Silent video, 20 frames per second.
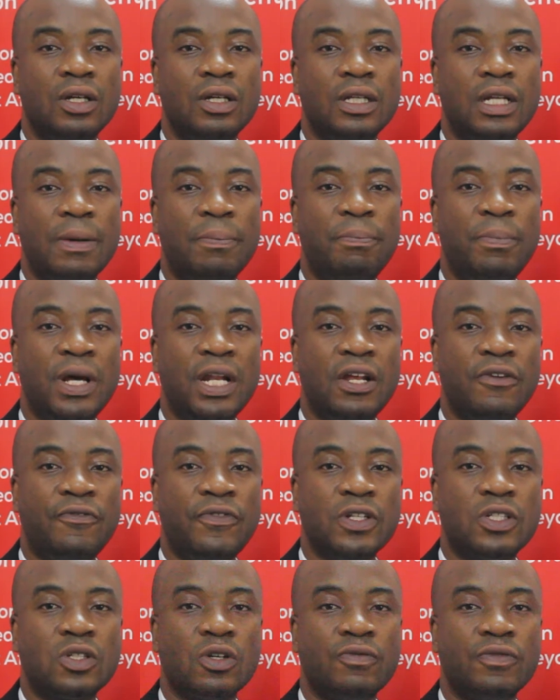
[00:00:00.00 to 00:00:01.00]
the
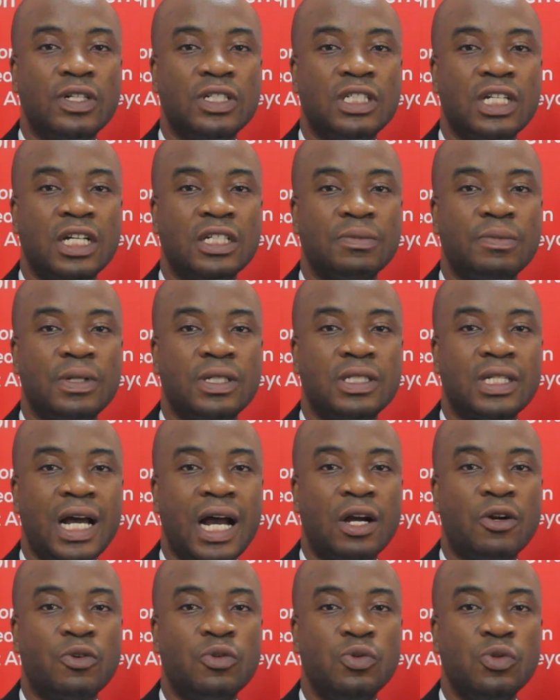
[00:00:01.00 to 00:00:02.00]
benefits of the judgment
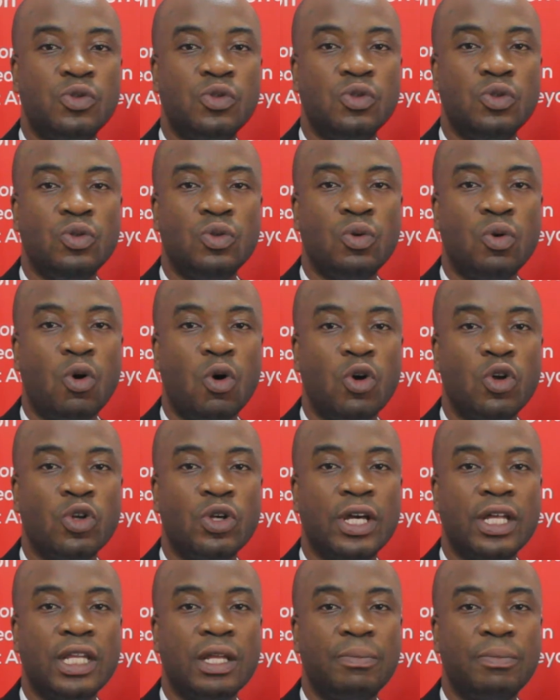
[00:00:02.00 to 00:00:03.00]
accrue to you, or you
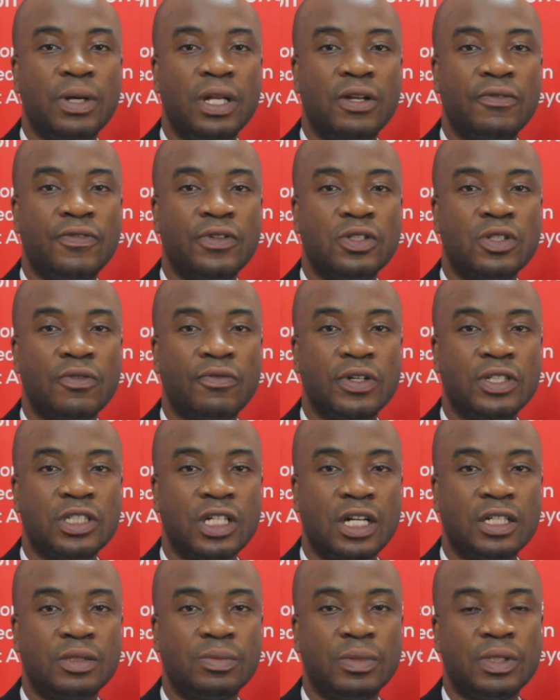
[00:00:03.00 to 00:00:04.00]
get the benefit of a
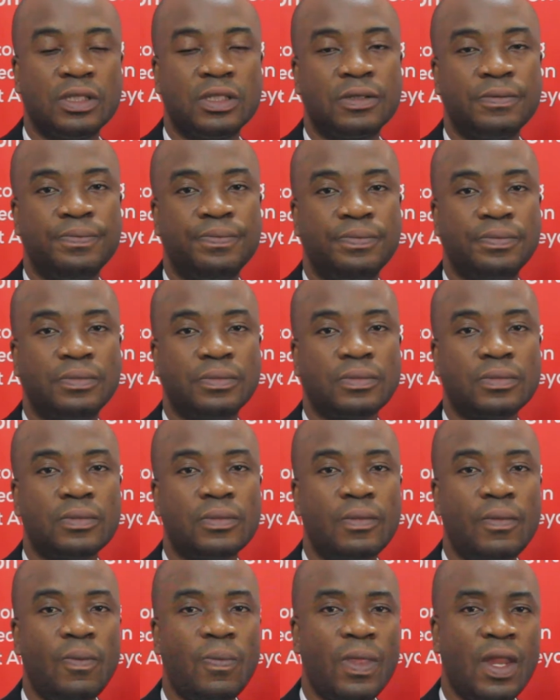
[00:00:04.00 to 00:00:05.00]
judgment.
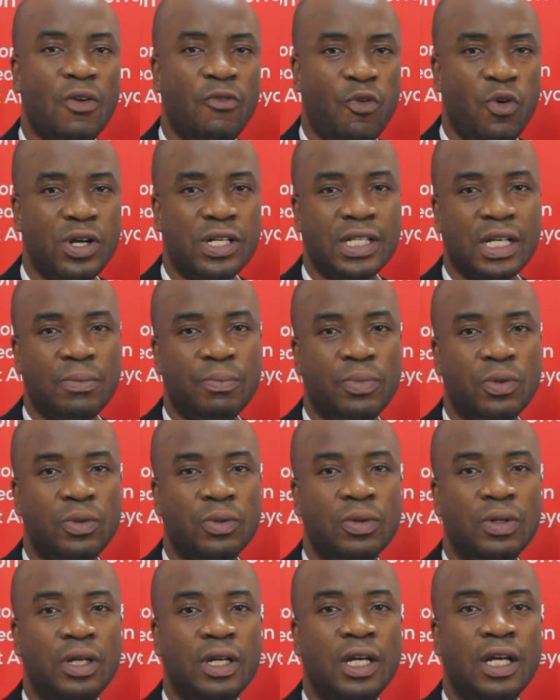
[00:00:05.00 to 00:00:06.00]
For
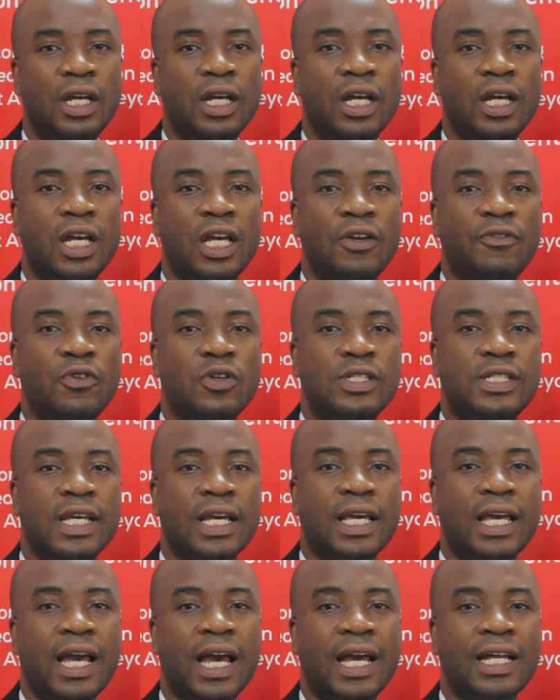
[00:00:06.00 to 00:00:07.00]
example, if you
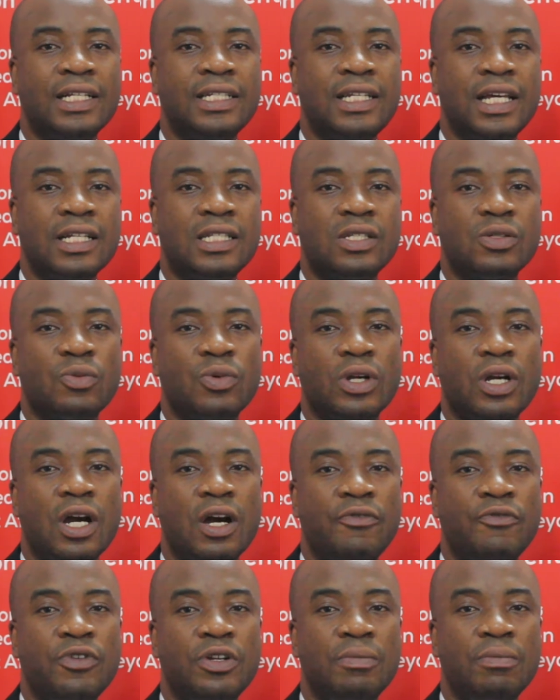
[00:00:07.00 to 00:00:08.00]
take a debt
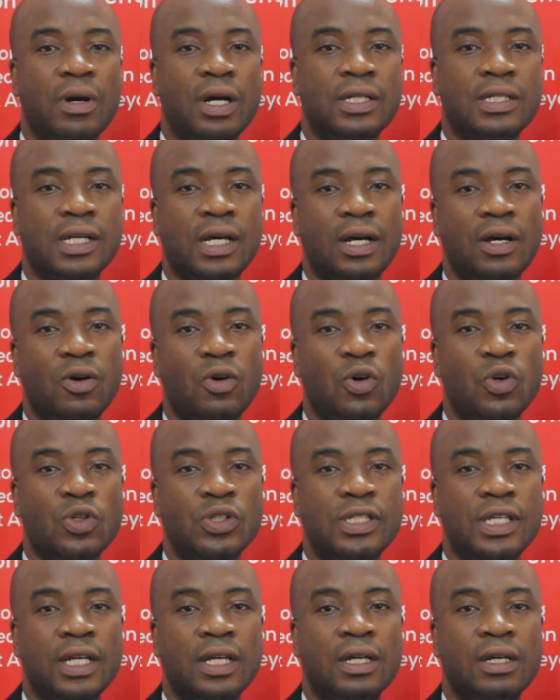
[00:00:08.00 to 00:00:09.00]
recovery matter, or you
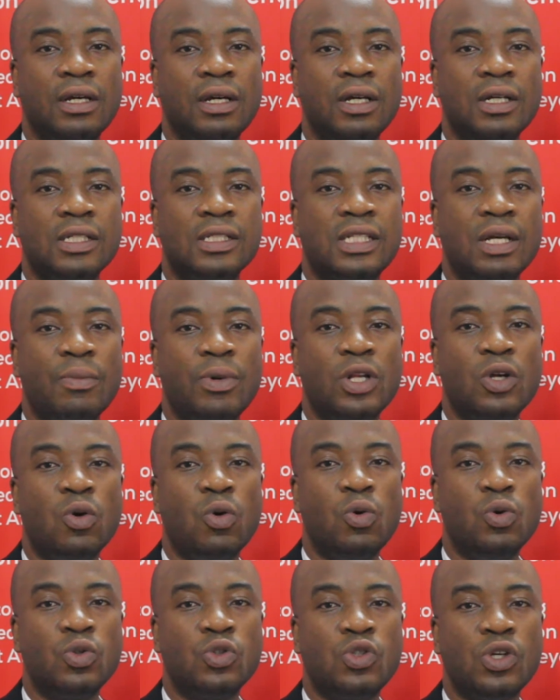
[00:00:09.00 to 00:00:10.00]
take somebody
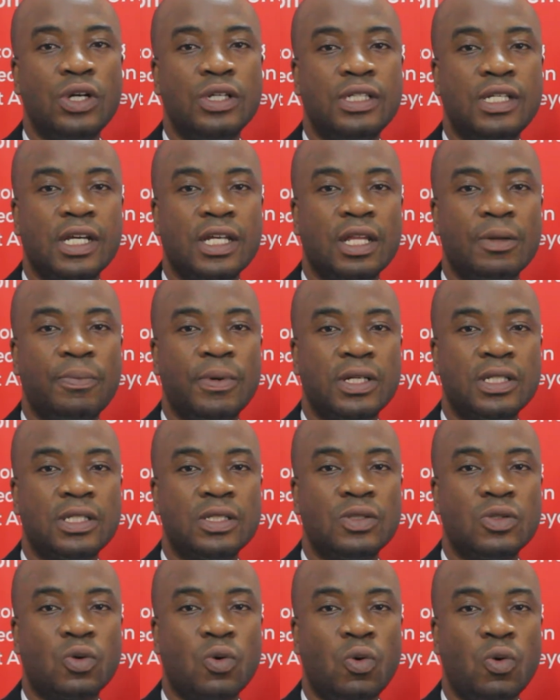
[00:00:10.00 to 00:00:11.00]
owes you and take the
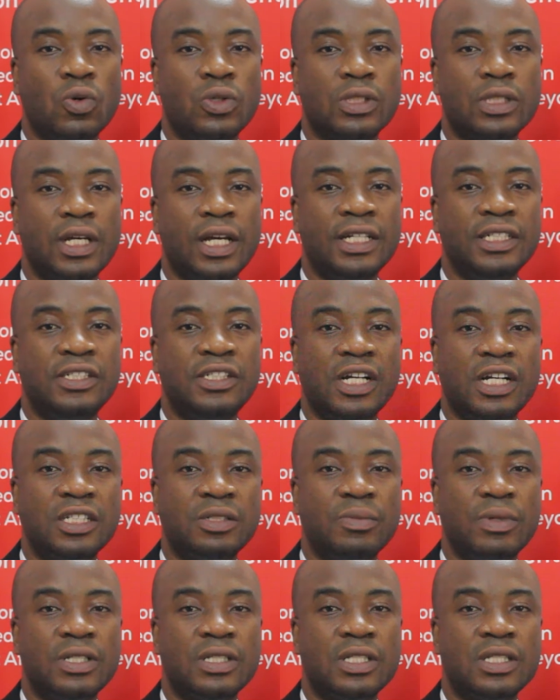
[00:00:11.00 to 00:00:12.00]
person to court, and
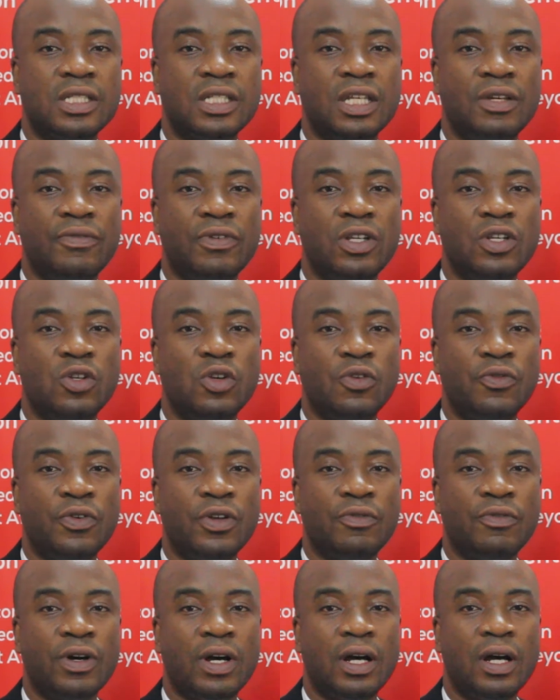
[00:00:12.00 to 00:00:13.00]
judgment is given in your
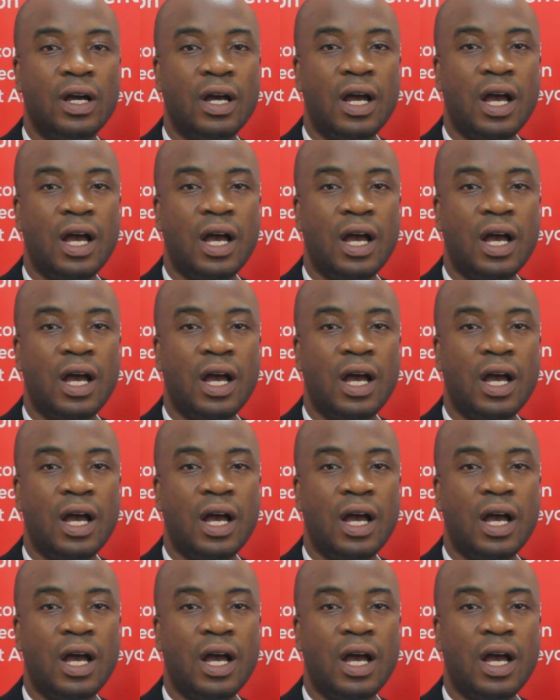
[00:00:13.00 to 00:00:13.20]
favor,